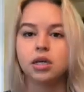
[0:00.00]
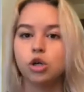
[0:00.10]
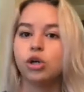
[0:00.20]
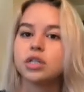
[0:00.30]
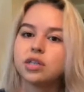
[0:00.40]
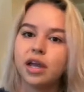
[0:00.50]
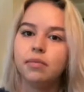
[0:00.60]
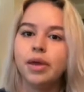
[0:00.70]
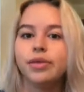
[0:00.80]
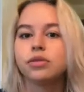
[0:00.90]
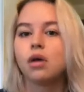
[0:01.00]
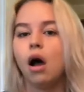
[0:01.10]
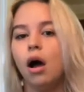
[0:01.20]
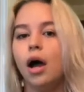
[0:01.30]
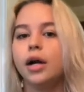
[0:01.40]
Your assignments
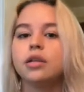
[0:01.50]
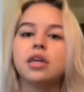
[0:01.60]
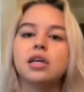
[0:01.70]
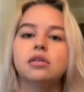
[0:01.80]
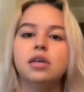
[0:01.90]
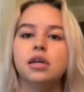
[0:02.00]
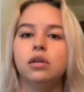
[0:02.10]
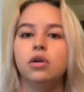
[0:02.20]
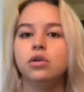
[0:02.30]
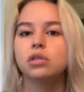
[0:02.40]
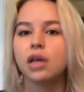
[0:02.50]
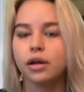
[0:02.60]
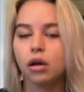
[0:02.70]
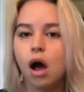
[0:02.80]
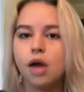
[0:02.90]
are things that you
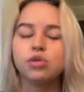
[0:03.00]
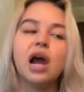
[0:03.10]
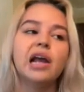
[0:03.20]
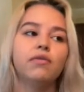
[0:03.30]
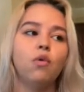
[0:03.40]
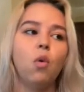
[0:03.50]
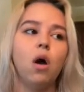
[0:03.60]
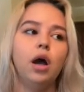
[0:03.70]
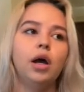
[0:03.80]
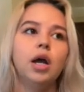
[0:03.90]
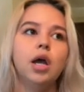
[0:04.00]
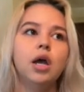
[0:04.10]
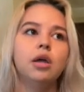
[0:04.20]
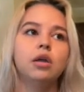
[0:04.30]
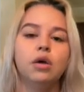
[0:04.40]
sign a contract for,
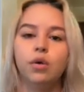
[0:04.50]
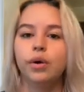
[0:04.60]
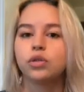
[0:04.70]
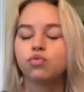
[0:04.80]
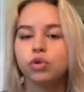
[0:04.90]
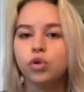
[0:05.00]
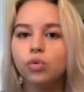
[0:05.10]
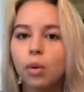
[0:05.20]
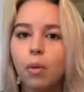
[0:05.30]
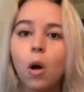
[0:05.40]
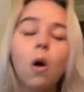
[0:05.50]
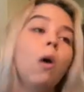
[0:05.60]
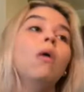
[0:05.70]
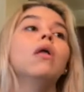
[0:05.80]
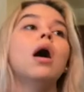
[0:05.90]
it's
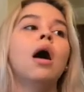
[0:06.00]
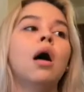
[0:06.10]
renewable,